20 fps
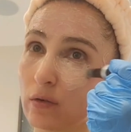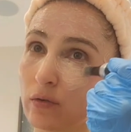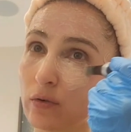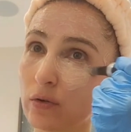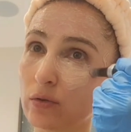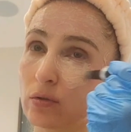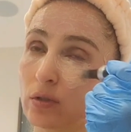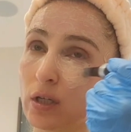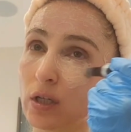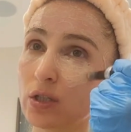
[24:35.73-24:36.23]

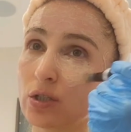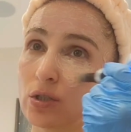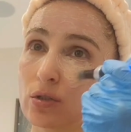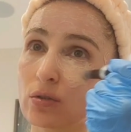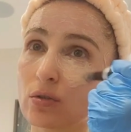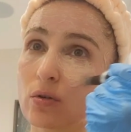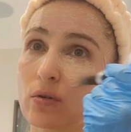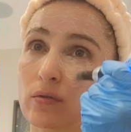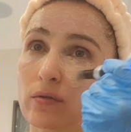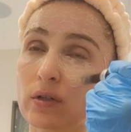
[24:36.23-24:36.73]

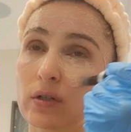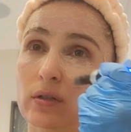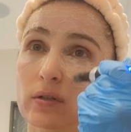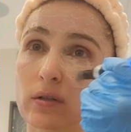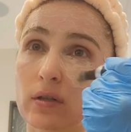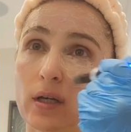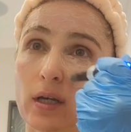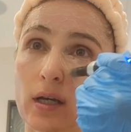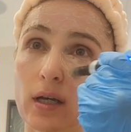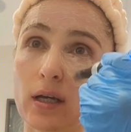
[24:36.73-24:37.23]
foundation over
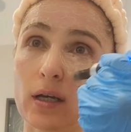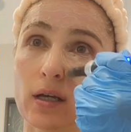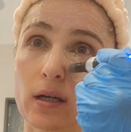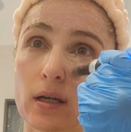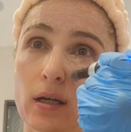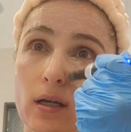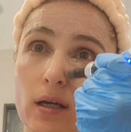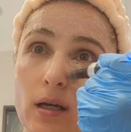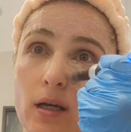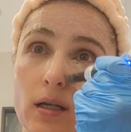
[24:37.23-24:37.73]
there,
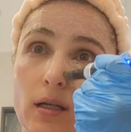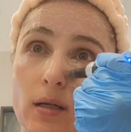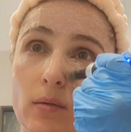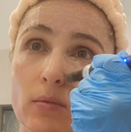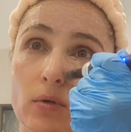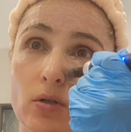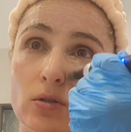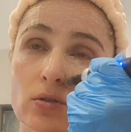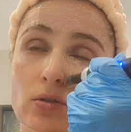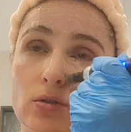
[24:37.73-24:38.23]
and
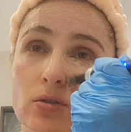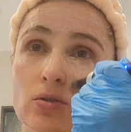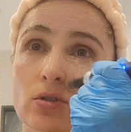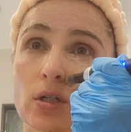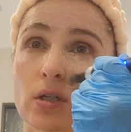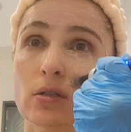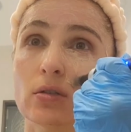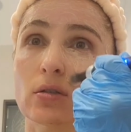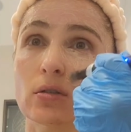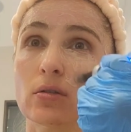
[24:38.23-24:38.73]
I'm
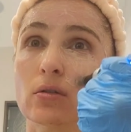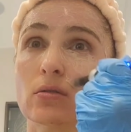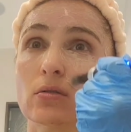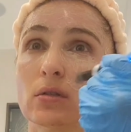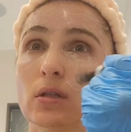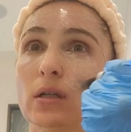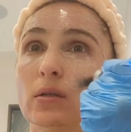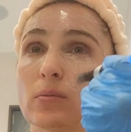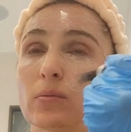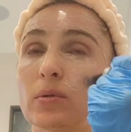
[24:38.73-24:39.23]
concentrated on
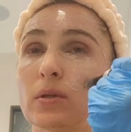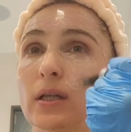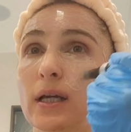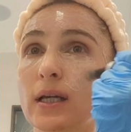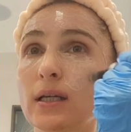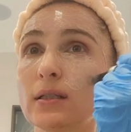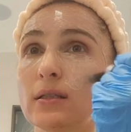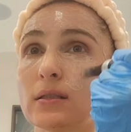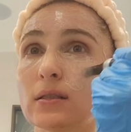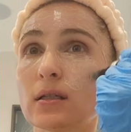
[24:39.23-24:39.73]
that
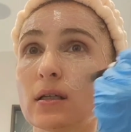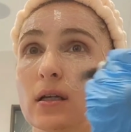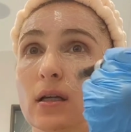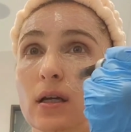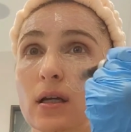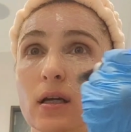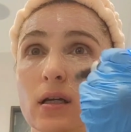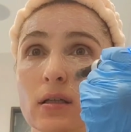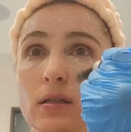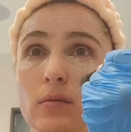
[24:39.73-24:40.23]
place,
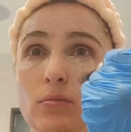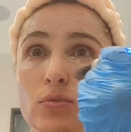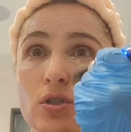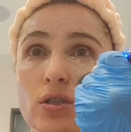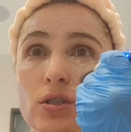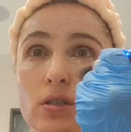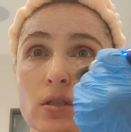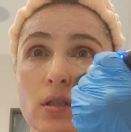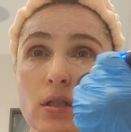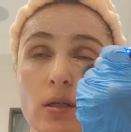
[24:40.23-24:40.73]
and I'm
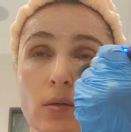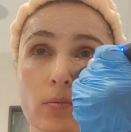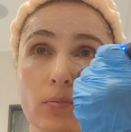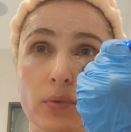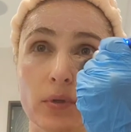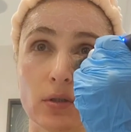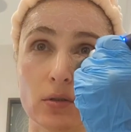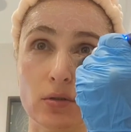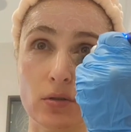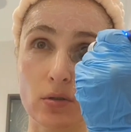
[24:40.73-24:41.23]
just
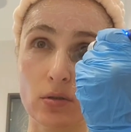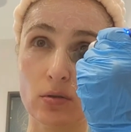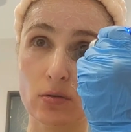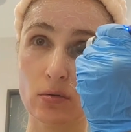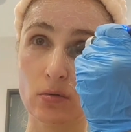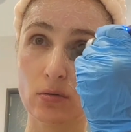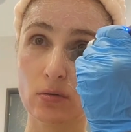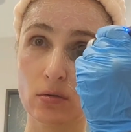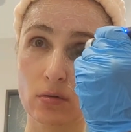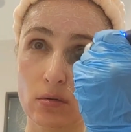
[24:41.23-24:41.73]
keeping
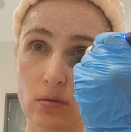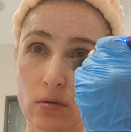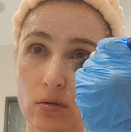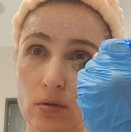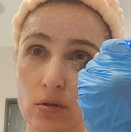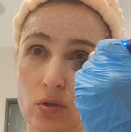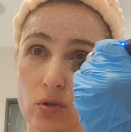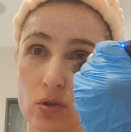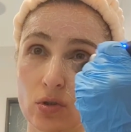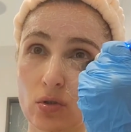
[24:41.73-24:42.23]
to
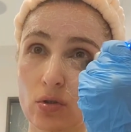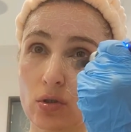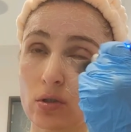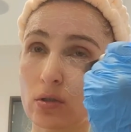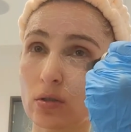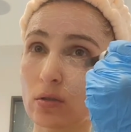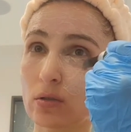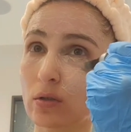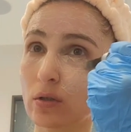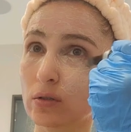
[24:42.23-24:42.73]

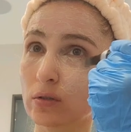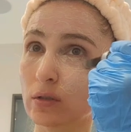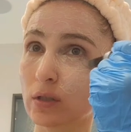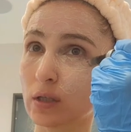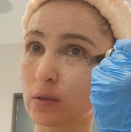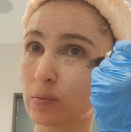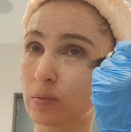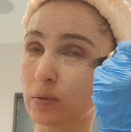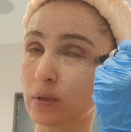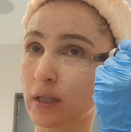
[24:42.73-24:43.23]
circle on
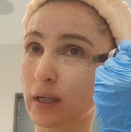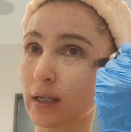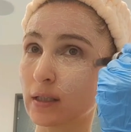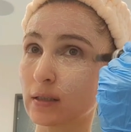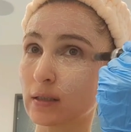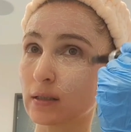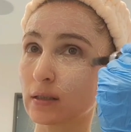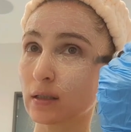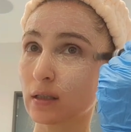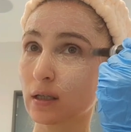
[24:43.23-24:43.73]
that
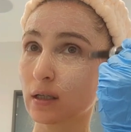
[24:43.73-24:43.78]
place.